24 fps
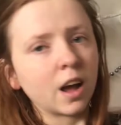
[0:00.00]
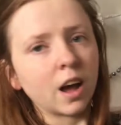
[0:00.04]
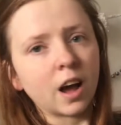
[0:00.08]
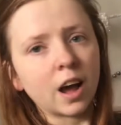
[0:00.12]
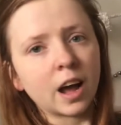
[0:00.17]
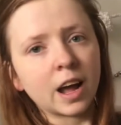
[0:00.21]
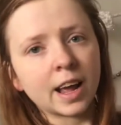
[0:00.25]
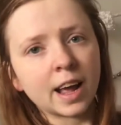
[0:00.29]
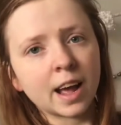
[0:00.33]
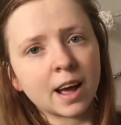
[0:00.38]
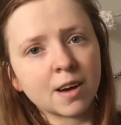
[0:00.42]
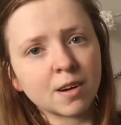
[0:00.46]
I
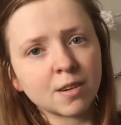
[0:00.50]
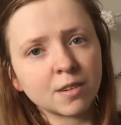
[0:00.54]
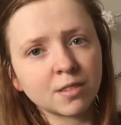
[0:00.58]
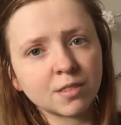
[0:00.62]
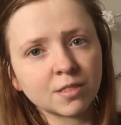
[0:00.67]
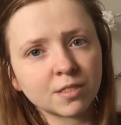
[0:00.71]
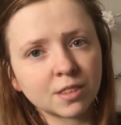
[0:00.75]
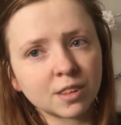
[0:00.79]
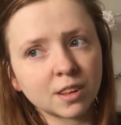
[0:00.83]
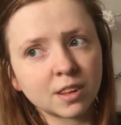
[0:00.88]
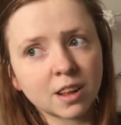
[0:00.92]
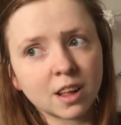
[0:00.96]

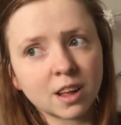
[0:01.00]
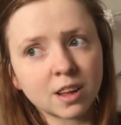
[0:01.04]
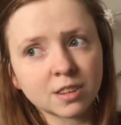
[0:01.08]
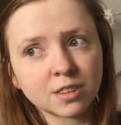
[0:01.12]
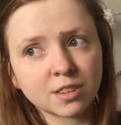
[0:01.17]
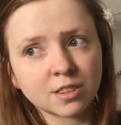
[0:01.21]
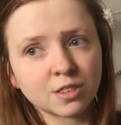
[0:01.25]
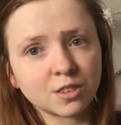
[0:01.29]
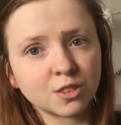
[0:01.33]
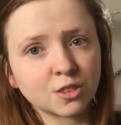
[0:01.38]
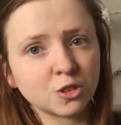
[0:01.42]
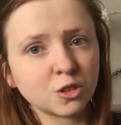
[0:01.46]
have the
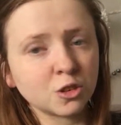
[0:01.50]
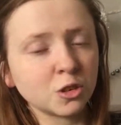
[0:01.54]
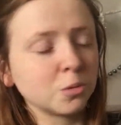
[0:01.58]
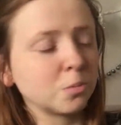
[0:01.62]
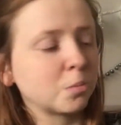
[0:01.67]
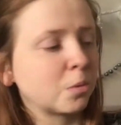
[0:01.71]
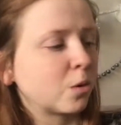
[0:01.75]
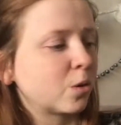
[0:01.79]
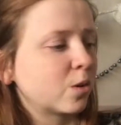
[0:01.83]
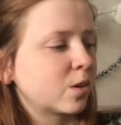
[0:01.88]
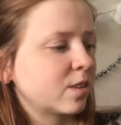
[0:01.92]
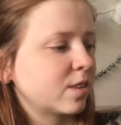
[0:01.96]
last two
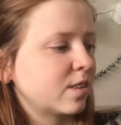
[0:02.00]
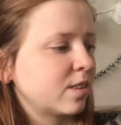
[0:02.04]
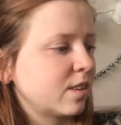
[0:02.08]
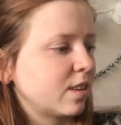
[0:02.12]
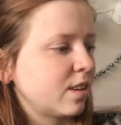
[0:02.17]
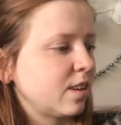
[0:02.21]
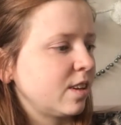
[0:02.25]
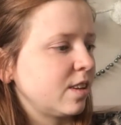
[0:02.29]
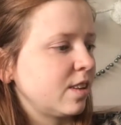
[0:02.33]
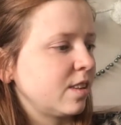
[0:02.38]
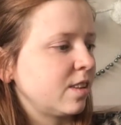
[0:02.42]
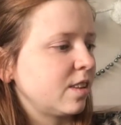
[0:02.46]
books
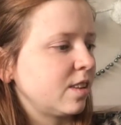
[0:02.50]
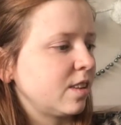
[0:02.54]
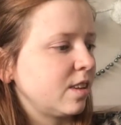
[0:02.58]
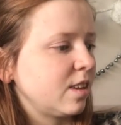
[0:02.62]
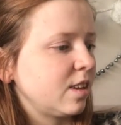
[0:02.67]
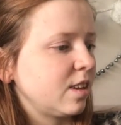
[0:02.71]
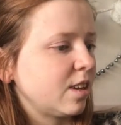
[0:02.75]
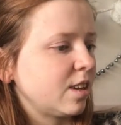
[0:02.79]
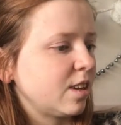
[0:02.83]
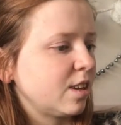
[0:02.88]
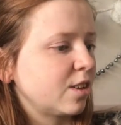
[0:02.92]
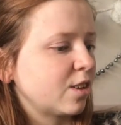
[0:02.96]
in
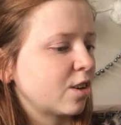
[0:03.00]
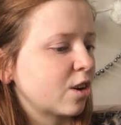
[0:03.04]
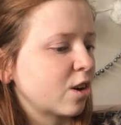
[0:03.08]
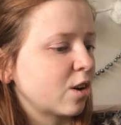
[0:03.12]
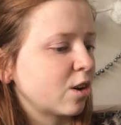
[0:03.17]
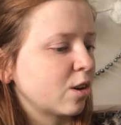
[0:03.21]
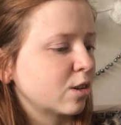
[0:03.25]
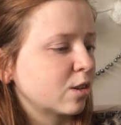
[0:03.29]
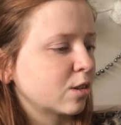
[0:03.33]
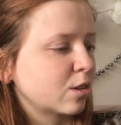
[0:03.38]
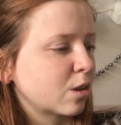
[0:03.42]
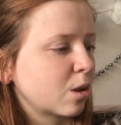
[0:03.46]
the
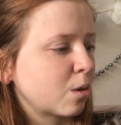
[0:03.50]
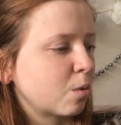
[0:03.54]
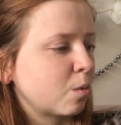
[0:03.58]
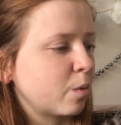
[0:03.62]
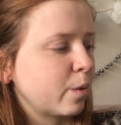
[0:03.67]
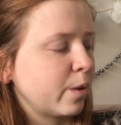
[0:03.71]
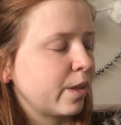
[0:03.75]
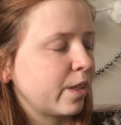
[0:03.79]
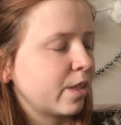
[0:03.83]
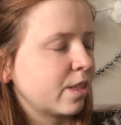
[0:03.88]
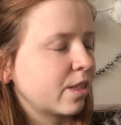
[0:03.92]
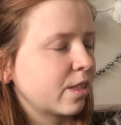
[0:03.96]
Girls
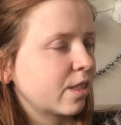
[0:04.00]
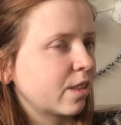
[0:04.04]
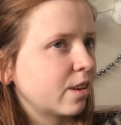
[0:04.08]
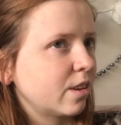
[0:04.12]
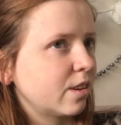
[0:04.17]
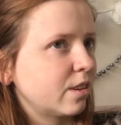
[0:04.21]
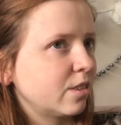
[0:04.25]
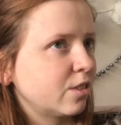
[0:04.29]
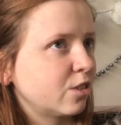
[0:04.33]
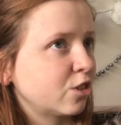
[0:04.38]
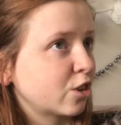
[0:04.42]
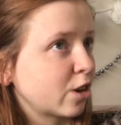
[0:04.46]
with
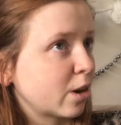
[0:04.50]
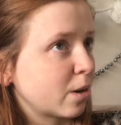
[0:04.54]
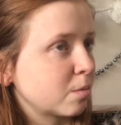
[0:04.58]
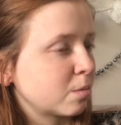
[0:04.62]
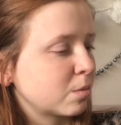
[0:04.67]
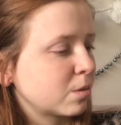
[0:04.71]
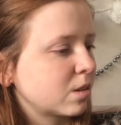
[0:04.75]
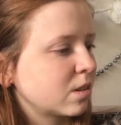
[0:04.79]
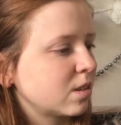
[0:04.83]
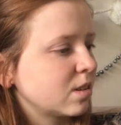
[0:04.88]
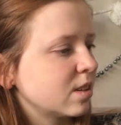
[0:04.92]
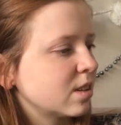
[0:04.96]
Sharp
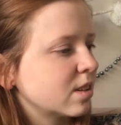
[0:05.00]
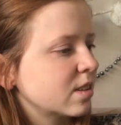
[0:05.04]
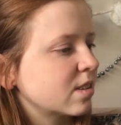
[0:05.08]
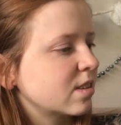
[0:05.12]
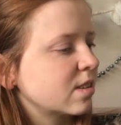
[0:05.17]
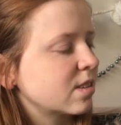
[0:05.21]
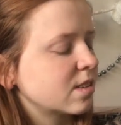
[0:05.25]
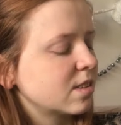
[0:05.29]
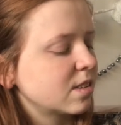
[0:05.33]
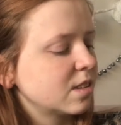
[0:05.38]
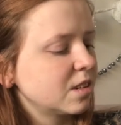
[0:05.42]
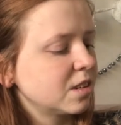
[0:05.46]
Sticks
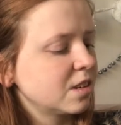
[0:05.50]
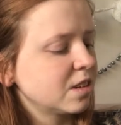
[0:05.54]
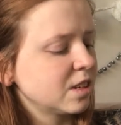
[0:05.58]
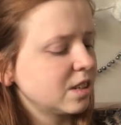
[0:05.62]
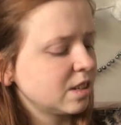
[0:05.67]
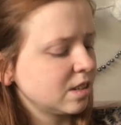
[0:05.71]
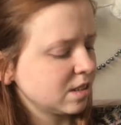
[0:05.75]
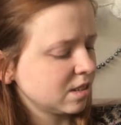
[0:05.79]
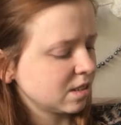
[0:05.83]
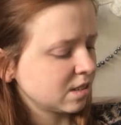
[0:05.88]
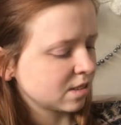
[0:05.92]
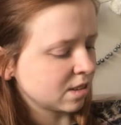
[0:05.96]

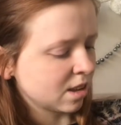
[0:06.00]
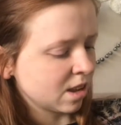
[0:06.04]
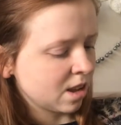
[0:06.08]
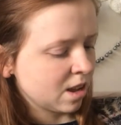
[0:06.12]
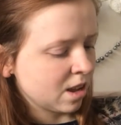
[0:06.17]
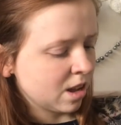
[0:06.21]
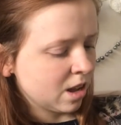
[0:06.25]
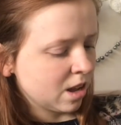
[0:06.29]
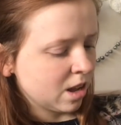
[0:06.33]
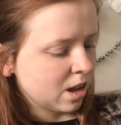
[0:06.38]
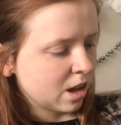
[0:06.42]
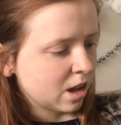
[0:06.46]
series
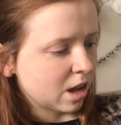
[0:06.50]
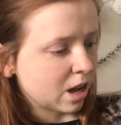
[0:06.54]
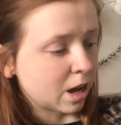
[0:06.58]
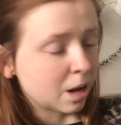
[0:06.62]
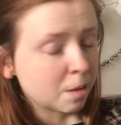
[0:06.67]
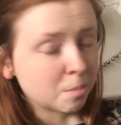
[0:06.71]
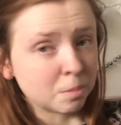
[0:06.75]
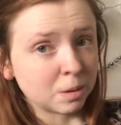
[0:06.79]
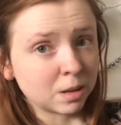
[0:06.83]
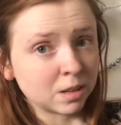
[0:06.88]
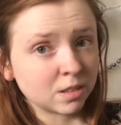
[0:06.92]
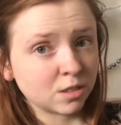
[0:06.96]

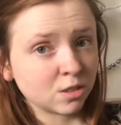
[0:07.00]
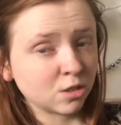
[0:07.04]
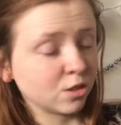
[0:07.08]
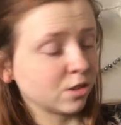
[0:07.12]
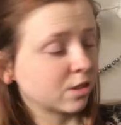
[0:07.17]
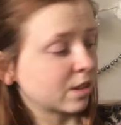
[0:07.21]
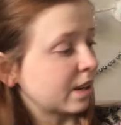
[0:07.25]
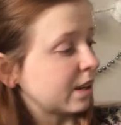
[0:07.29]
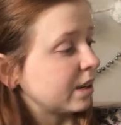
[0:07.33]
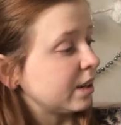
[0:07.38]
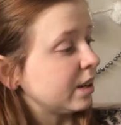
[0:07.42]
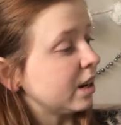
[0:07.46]
by
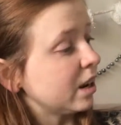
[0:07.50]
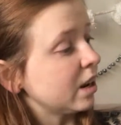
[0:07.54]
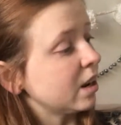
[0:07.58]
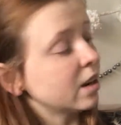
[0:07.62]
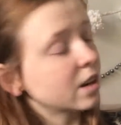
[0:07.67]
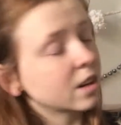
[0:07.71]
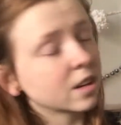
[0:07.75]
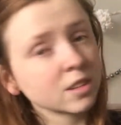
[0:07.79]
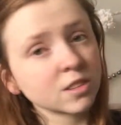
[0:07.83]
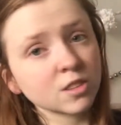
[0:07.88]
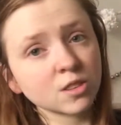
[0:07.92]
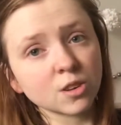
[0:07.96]
Suzanne
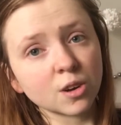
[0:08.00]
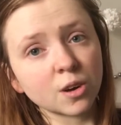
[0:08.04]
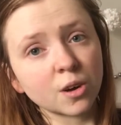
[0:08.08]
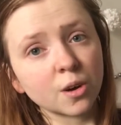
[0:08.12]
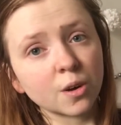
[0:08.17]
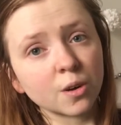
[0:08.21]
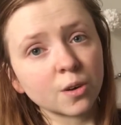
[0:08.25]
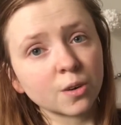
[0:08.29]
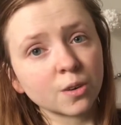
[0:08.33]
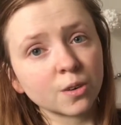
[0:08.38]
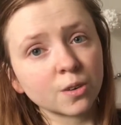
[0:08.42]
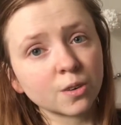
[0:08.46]
Young.
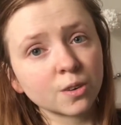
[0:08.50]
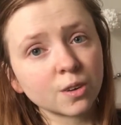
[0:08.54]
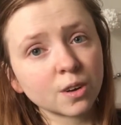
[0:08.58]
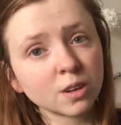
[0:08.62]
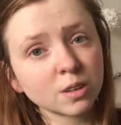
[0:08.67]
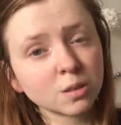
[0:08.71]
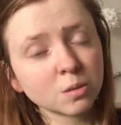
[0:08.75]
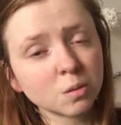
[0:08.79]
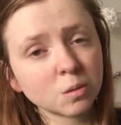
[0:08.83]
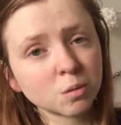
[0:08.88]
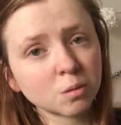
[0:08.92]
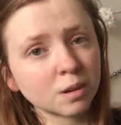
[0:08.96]
So,
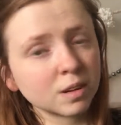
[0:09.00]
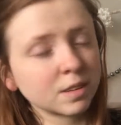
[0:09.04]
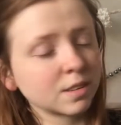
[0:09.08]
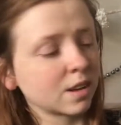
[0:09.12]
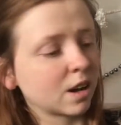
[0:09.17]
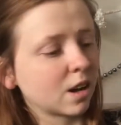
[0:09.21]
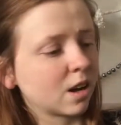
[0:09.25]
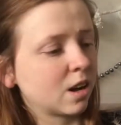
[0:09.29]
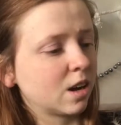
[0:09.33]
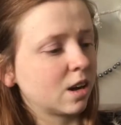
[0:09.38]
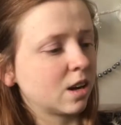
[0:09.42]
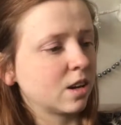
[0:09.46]
Girls with Razor
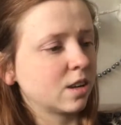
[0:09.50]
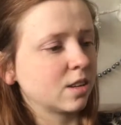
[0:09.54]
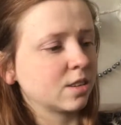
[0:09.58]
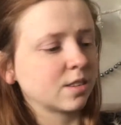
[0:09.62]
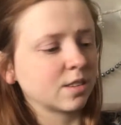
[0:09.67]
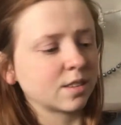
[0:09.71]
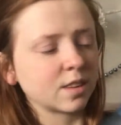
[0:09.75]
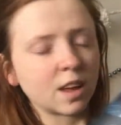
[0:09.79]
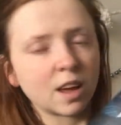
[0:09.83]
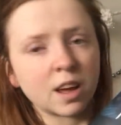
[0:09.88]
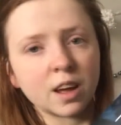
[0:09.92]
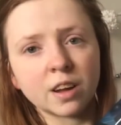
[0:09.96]

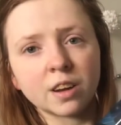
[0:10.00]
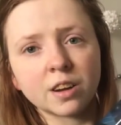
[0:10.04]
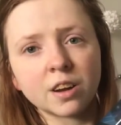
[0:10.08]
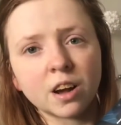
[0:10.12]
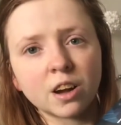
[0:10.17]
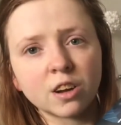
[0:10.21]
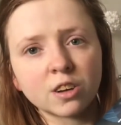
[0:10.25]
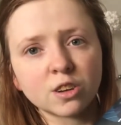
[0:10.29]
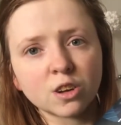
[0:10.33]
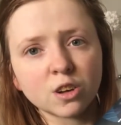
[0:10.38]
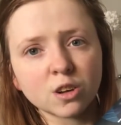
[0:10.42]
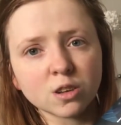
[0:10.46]
Hearts and
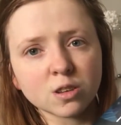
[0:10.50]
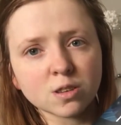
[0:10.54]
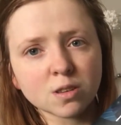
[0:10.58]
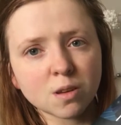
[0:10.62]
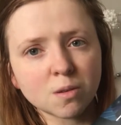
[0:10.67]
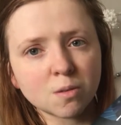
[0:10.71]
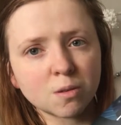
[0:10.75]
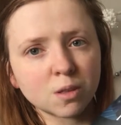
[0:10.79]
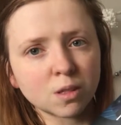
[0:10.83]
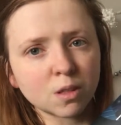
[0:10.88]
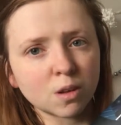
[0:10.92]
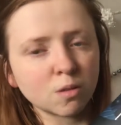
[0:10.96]
Girls
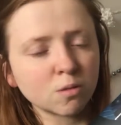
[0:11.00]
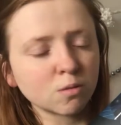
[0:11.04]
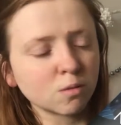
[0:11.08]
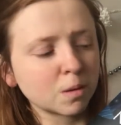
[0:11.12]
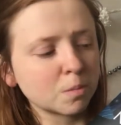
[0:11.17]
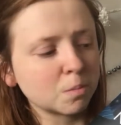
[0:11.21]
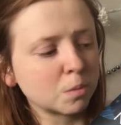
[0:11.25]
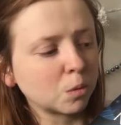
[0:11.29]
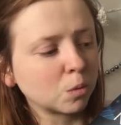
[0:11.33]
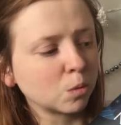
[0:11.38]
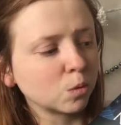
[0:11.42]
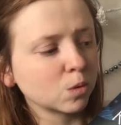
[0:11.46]
with
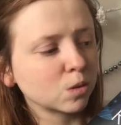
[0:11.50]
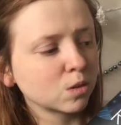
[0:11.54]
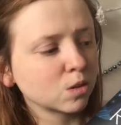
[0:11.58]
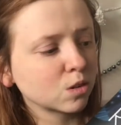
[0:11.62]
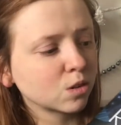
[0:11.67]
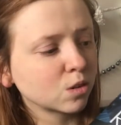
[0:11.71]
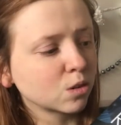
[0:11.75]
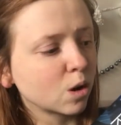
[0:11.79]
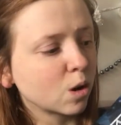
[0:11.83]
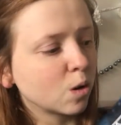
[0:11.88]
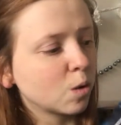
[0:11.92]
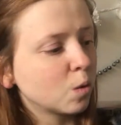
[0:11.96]
Rebel
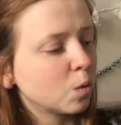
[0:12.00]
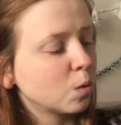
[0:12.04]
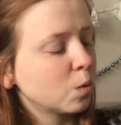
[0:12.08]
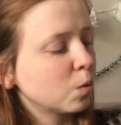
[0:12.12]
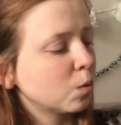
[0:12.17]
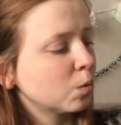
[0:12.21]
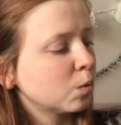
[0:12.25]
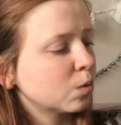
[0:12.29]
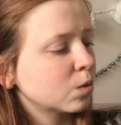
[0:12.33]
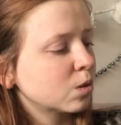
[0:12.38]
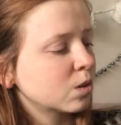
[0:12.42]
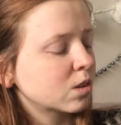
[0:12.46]

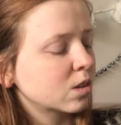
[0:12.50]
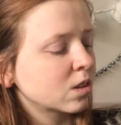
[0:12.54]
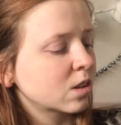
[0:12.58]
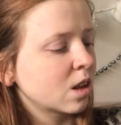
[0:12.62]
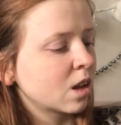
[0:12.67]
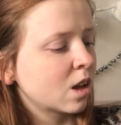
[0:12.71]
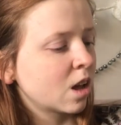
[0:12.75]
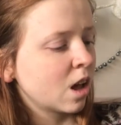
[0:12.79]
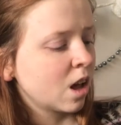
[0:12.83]
Souls.